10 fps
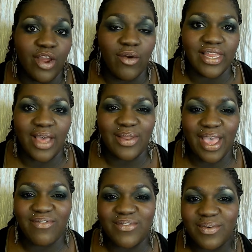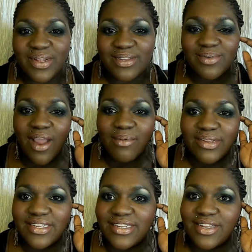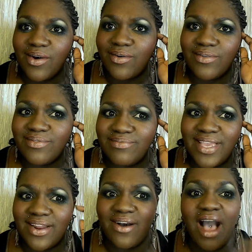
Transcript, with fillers: currently I only have 51 subscribers, and so you know,